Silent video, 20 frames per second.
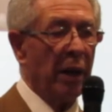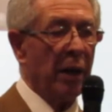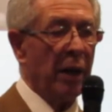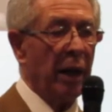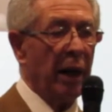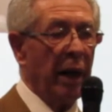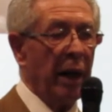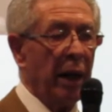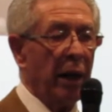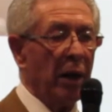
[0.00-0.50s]

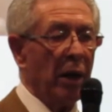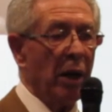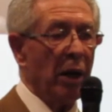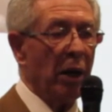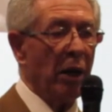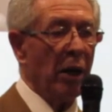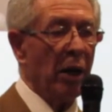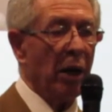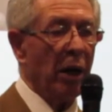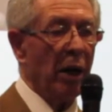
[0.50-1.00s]
The
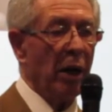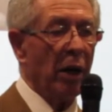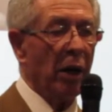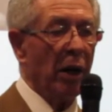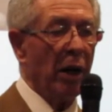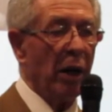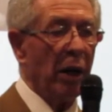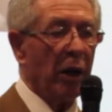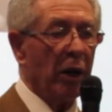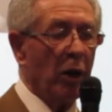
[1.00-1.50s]

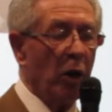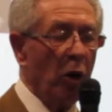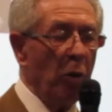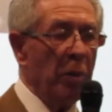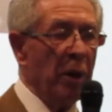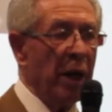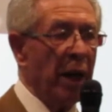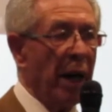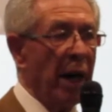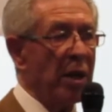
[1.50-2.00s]

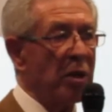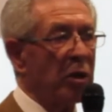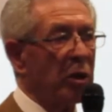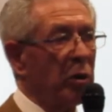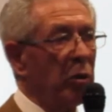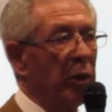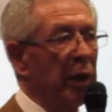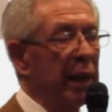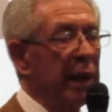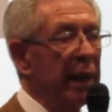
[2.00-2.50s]
Cockburn High
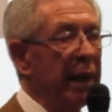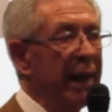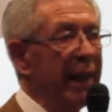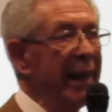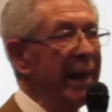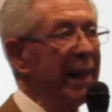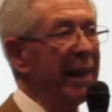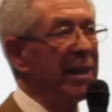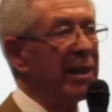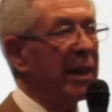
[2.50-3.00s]
School in
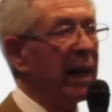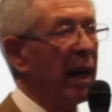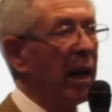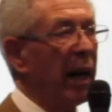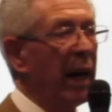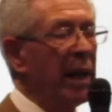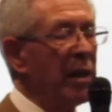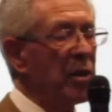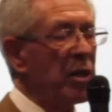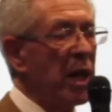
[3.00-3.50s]
Leeds,
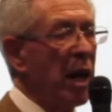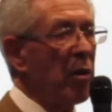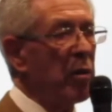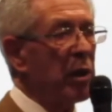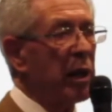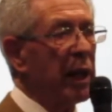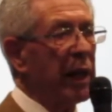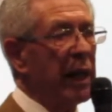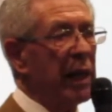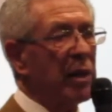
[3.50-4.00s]
in
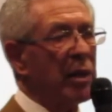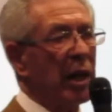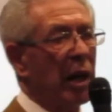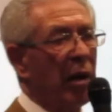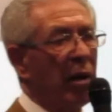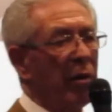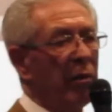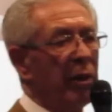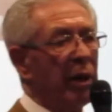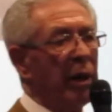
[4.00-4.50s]
South Leeds,
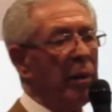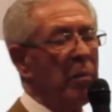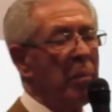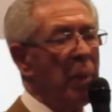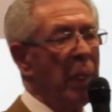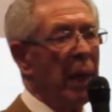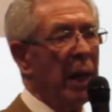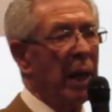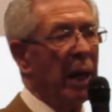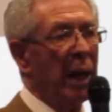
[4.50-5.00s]

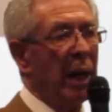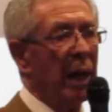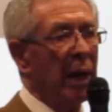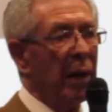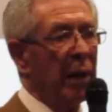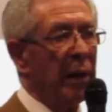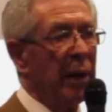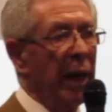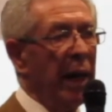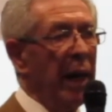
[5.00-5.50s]
however,
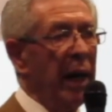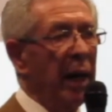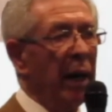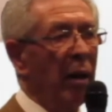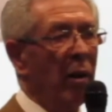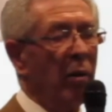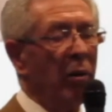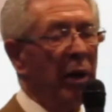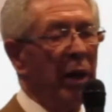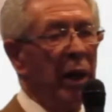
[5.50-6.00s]

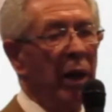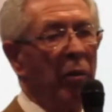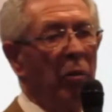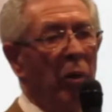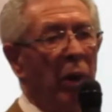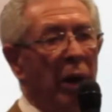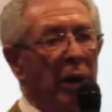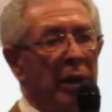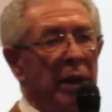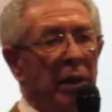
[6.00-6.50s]
they only
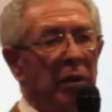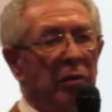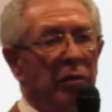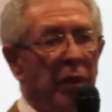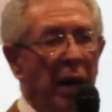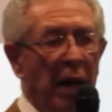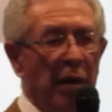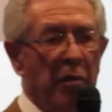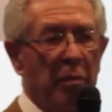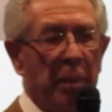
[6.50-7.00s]
wanted
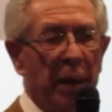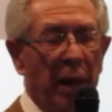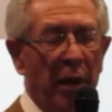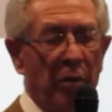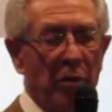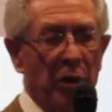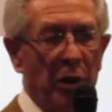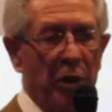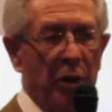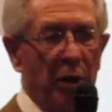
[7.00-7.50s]
five
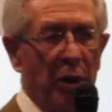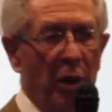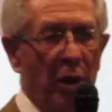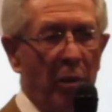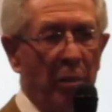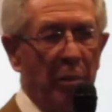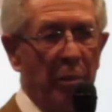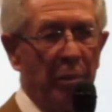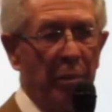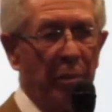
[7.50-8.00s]
pounds a
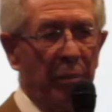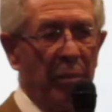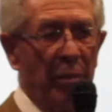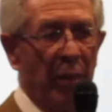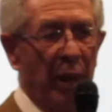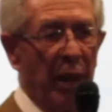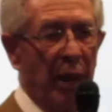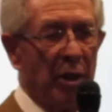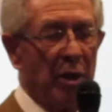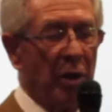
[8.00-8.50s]
term.
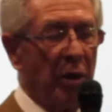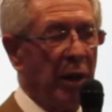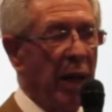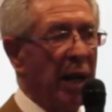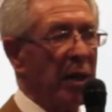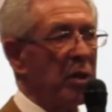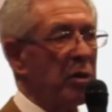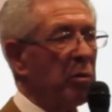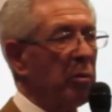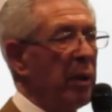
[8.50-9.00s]
So
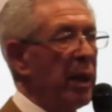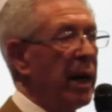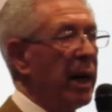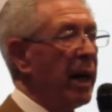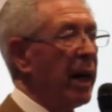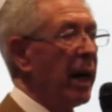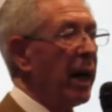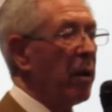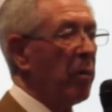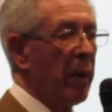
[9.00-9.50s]
that's
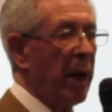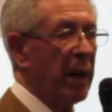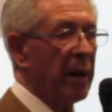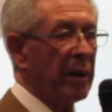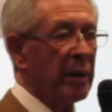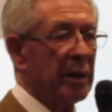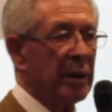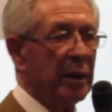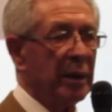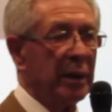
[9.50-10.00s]
where I
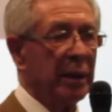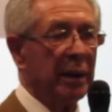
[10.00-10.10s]
went.